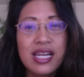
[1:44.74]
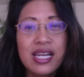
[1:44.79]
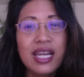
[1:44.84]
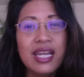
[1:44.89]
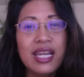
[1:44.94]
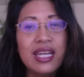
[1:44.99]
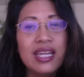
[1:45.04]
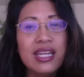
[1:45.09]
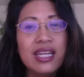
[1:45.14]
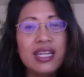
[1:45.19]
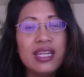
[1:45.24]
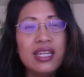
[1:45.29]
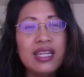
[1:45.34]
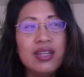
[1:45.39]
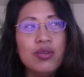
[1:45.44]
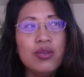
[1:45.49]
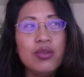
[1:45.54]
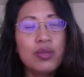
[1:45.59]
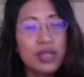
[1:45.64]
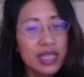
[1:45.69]

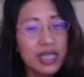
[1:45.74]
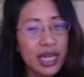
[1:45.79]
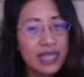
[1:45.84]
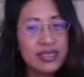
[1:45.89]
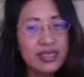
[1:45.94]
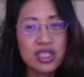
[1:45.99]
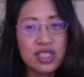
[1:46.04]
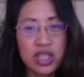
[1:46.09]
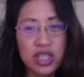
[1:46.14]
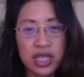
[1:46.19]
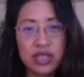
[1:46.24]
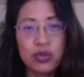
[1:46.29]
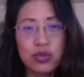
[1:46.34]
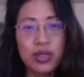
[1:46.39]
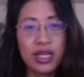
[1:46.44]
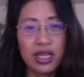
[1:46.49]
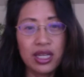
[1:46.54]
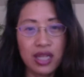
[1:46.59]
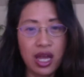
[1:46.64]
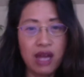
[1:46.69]
He really has a
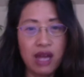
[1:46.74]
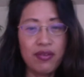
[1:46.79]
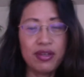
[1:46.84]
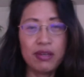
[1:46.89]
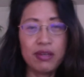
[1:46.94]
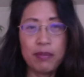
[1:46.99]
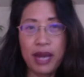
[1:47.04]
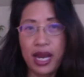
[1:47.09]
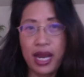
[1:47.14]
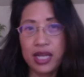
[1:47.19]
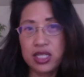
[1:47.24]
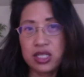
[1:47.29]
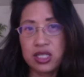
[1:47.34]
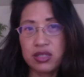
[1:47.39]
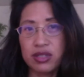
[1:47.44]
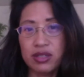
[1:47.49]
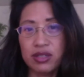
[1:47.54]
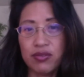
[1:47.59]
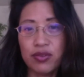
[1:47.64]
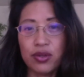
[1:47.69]
genuine love and a
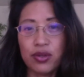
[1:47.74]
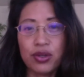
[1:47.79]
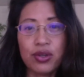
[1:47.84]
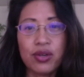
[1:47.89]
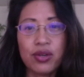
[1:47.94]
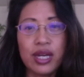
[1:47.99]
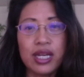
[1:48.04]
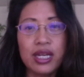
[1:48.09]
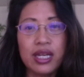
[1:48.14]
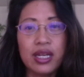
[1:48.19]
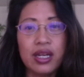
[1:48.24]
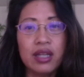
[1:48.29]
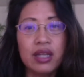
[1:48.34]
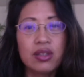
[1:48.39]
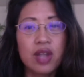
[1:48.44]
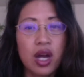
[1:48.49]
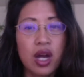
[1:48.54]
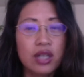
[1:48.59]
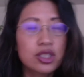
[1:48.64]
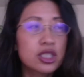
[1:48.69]
passion for creating a
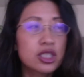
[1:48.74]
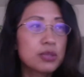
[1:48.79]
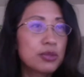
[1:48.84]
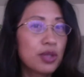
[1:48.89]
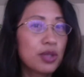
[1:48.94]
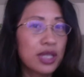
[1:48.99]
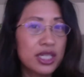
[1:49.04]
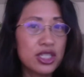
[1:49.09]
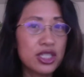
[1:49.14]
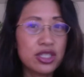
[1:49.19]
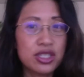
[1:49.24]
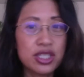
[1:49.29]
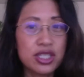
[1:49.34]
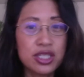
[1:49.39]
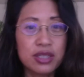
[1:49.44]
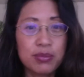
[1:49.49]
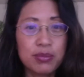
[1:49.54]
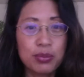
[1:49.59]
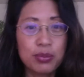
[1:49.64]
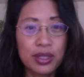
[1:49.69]
long-term
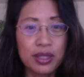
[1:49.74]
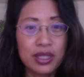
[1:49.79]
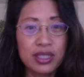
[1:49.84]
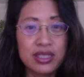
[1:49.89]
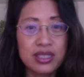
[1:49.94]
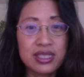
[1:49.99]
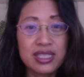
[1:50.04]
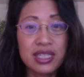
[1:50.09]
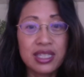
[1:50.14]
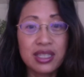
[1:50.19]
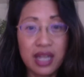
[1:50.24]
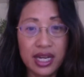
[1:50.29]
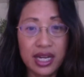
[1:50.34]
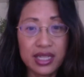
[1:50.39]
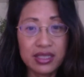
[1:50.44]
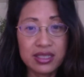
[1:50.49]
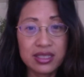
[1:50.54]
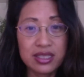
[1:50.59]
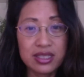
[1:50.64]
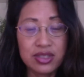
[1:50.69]
relationship with his
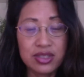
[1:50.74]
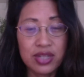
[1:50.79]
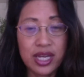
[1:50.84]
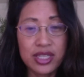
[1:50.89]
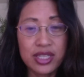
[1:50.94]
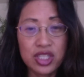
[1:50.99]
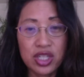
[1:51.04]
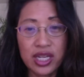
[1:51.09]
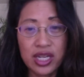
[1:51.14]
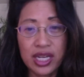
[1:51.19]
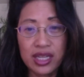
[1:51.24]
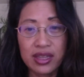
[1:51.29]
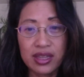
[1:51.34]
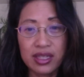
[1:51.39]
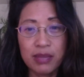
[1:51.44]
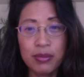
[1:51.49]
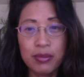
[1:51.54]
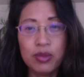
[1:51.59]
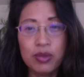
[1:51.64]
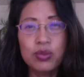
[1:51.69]
clients to educate
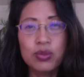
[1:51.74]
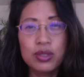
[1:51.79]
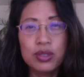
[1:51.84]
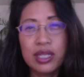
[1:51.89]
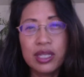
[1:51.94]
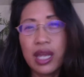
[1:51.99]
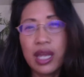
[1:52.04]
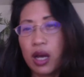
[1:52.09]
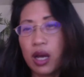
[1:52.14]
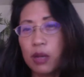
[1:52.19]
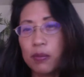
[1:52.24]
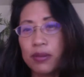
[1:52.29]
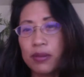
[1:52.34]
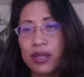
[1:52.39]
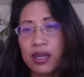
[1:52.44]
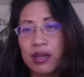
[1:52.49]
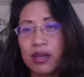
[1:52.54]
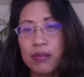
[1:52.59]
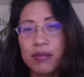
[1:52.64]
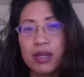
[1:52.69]
them and really help
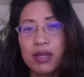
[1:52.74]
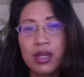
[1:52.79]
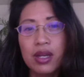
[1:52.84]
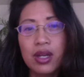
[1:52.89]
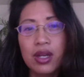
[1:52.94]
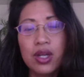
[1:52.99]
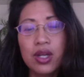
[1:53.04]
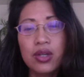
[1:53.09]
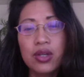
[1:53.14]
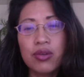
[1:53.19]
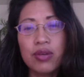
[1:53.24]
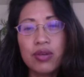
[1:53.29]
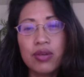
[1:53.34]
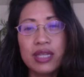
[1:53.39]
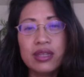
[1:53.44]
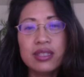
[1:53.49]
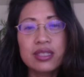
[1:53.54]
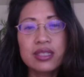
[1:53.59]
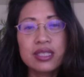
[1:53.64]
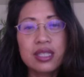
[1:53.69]
them
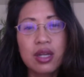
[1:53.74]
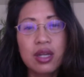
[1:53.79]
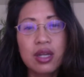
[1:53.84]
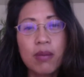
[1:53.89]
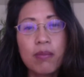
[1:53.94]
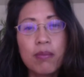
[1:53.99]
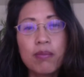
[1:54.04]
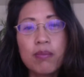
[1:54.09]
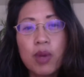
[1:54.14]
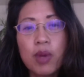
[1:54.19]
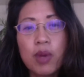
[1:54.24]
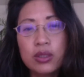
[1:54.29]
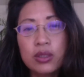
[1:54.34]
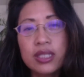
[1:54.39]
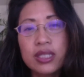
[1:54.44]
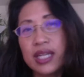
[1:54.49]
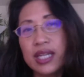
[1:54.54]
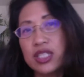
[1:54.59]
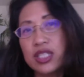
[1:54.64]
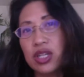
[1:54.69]
create this
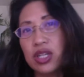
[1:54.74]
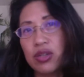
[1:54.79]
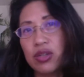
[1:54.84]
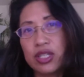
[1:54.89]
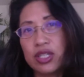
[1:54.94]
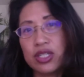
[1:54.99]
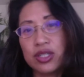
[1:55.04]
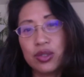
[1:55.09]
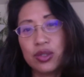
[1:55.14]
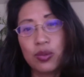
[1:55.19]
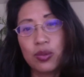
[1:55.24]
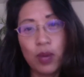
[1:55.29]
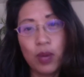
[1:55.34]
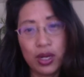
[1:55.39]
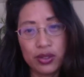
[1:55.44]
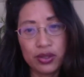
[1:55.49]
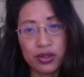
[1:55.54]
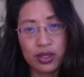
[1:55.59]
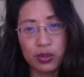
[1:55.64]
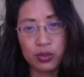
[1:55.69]
multi-generational
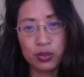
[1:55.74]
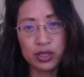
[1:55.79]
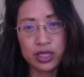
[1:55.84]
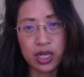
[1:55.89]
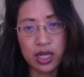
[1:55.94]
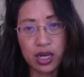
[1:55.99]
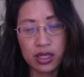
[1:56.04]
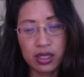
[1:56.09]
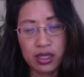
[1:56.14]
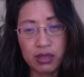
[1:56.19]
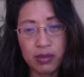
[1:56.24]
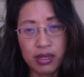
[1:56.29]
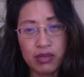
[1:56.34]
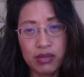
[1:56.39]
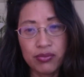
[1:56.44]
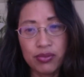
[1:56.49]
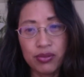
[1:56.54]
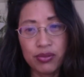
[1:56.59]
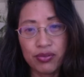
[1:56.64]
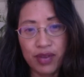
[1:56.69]
wealth that we're talking
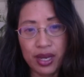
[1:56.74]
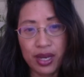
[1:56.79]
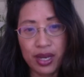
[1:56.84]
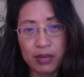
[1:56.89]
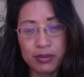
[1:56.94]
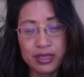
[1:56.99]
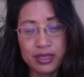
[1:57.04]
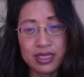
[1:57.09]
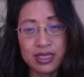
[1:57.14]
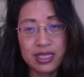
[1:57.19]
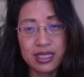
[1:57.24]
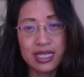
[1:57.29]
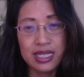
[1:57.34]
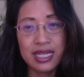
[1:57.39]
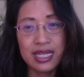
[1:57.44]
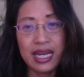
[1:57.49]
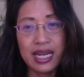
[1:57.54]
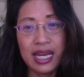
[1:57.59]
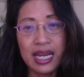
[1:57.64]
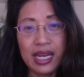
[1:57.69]
about for families
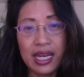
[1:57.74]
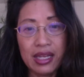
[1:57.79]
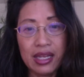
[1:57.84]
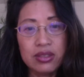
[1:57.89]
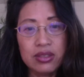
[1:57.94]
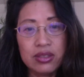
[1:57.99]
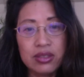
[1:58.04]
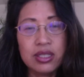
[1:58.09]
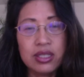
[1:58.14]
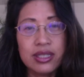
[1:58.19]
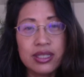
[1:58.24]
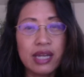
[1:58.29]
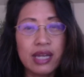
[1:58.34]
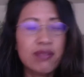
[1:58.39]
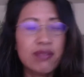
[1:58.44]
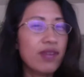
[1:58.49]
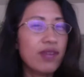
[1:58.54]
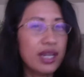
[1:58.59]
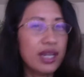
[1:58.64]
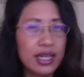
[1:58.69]
and that
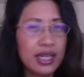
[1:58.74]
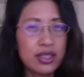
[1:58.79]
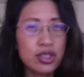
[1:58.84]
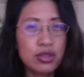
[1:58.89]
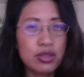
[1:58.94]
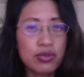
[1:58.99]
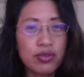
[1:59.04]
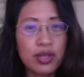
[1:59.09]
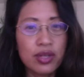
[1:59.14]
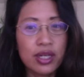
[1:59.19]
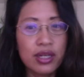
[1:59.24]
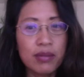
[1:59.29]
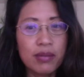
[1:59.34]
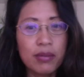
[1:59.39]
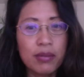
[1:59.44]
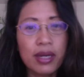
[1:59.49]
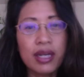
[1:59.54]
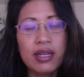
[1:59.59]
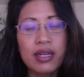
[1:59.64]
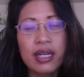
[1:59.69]
financial freedom,
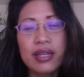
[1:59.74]
right?